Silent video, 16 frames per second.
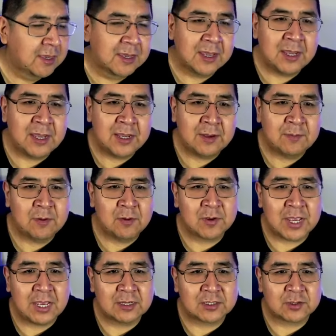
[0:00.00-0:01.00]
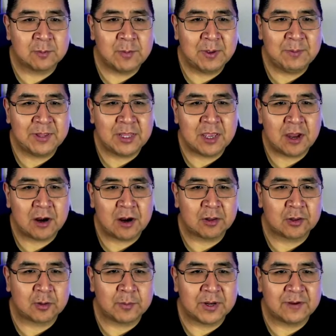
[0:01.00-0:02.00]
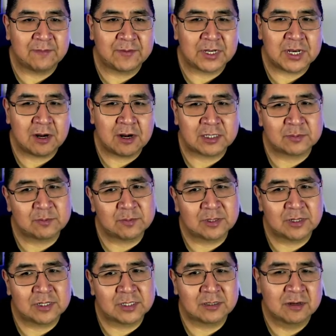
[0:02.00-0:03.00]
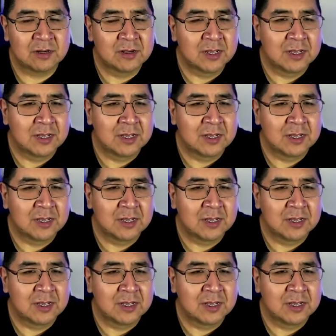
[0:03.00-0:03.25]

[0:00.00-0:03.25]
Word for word: Um, okay, so maybe they are a little bit of a terrorist. They're just,